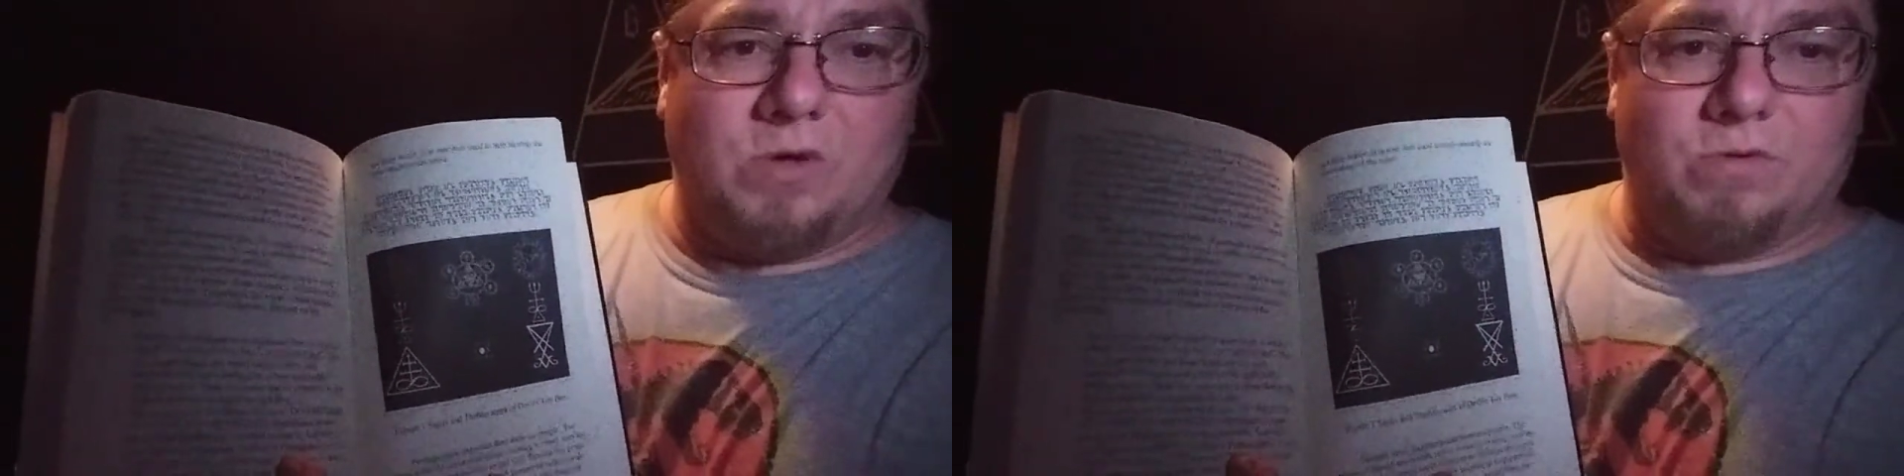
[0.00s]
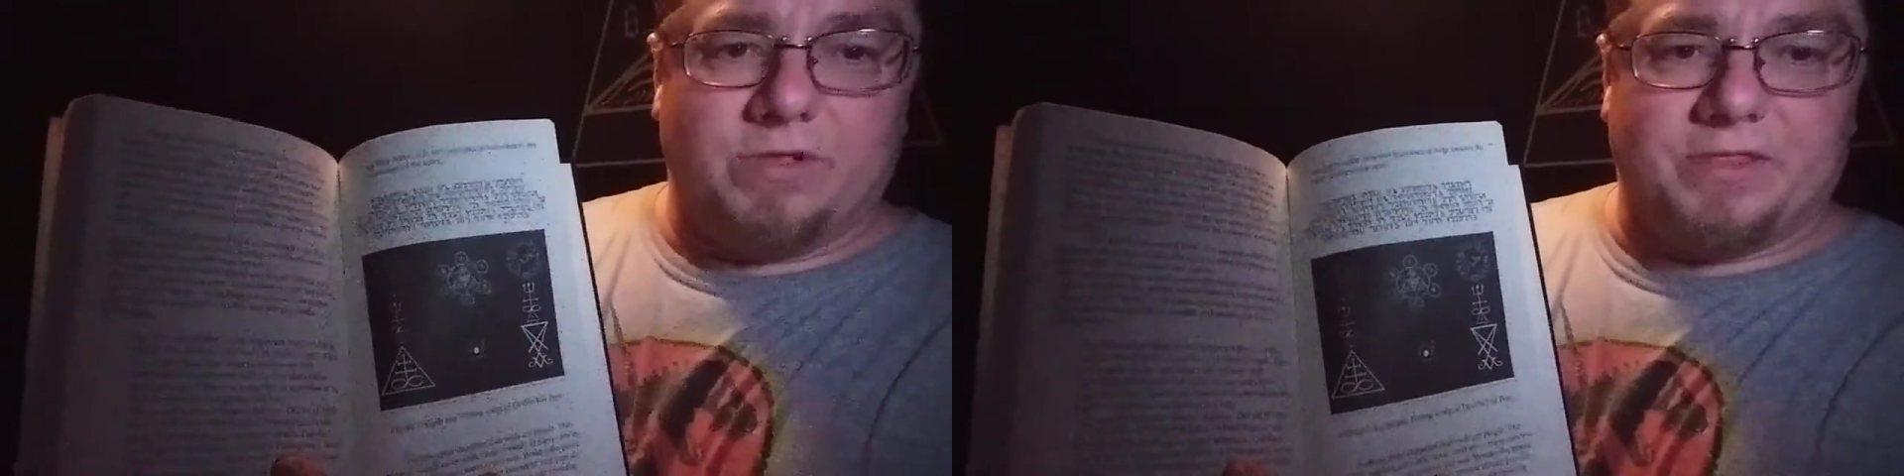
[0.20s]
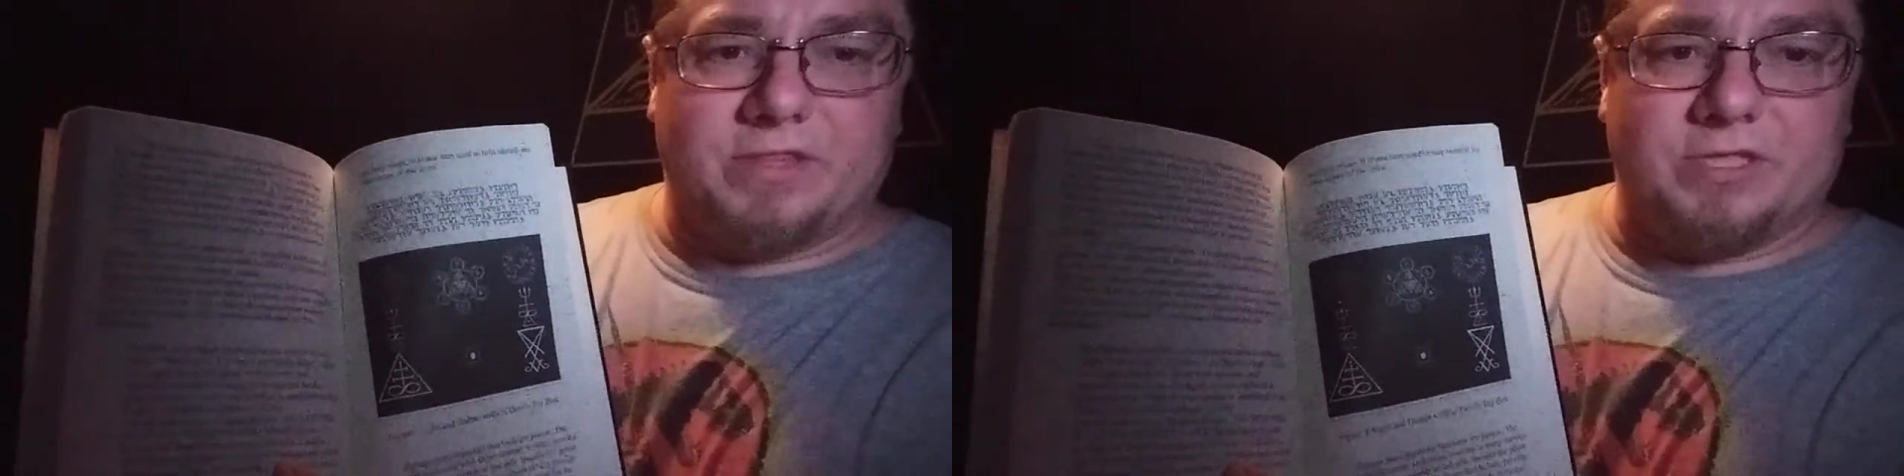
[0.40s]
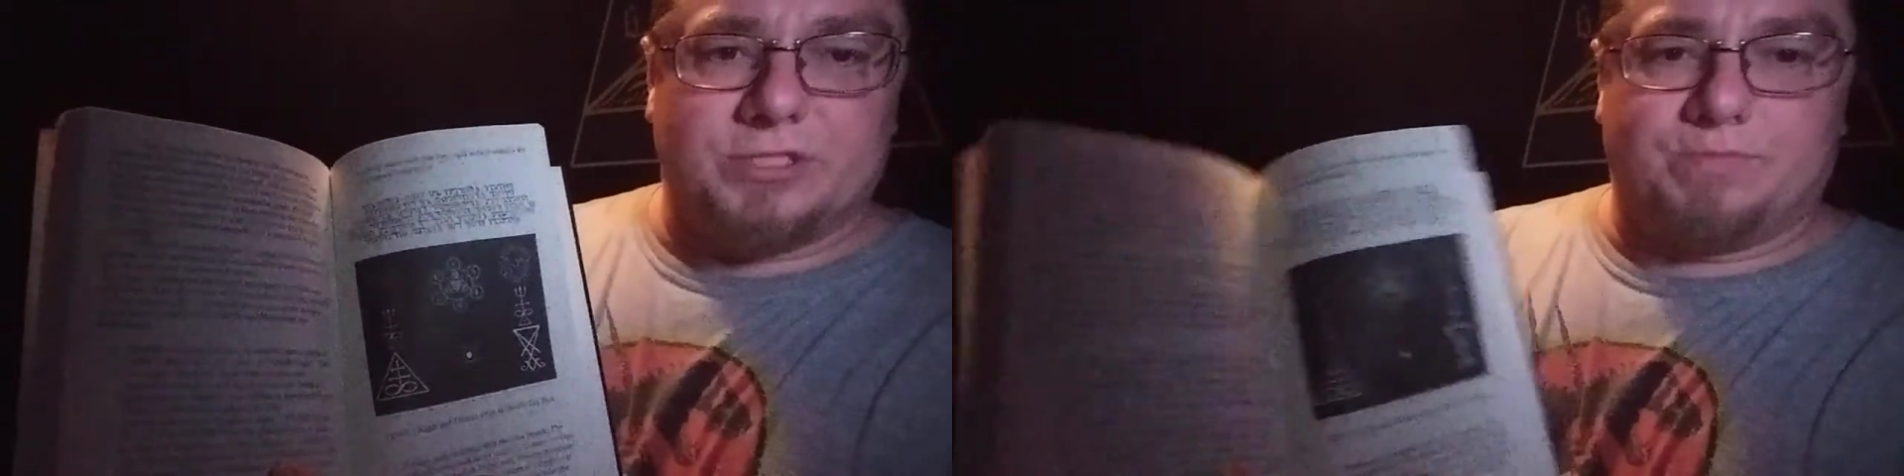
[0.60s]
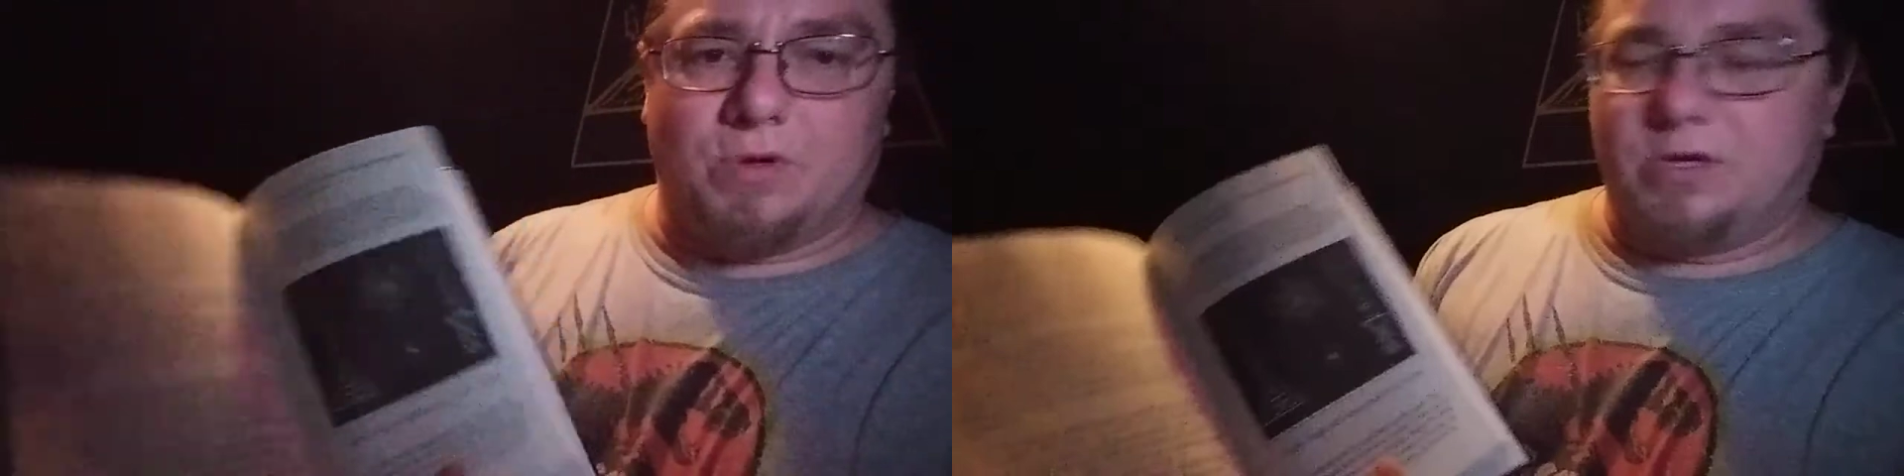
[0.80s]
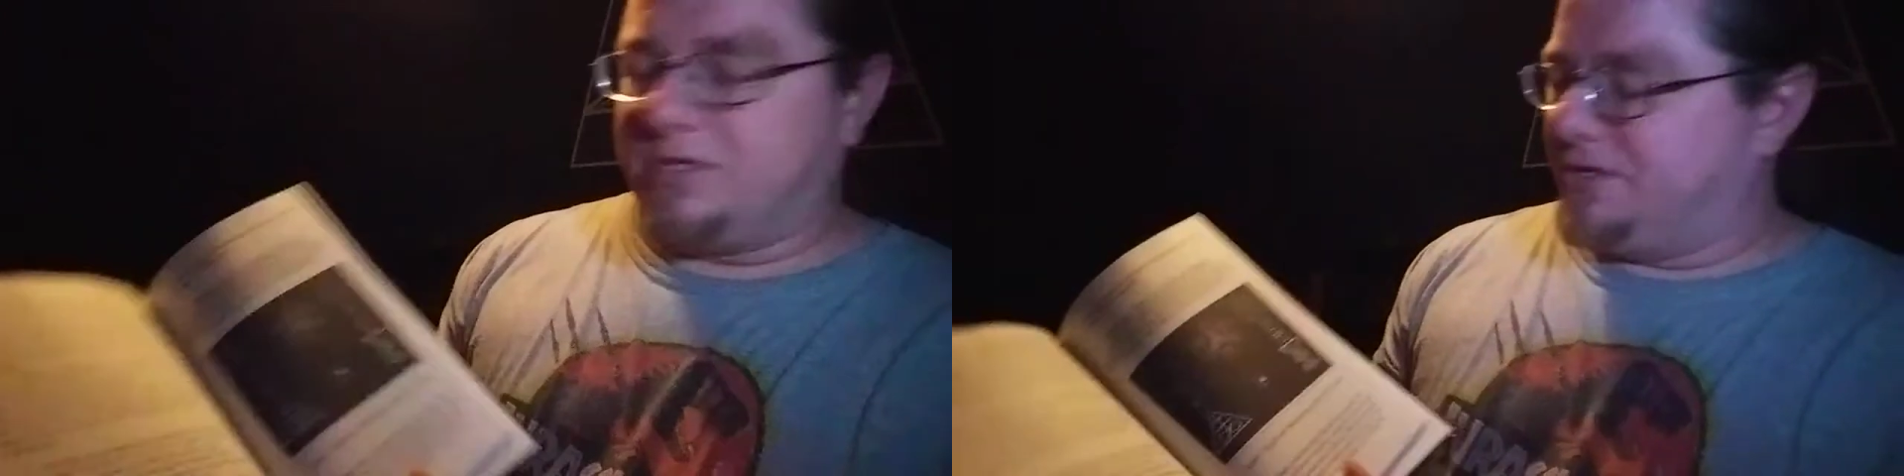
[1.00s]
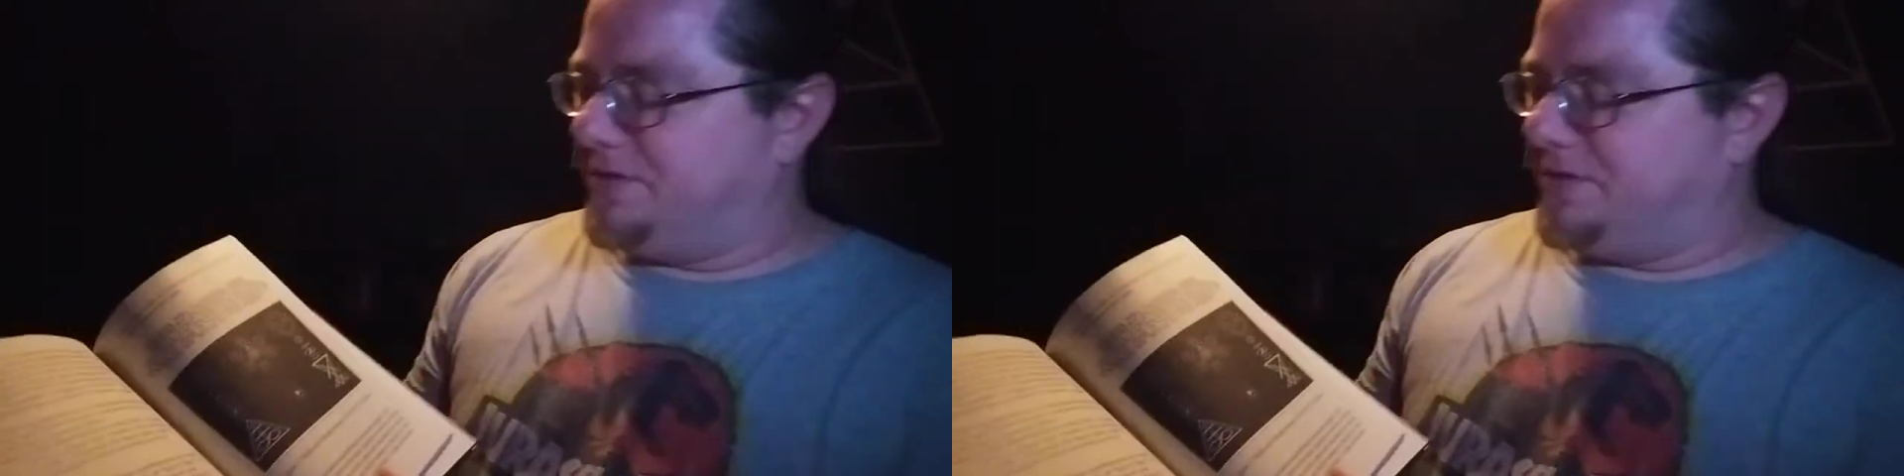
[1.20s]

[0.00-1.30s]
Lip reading: within this book.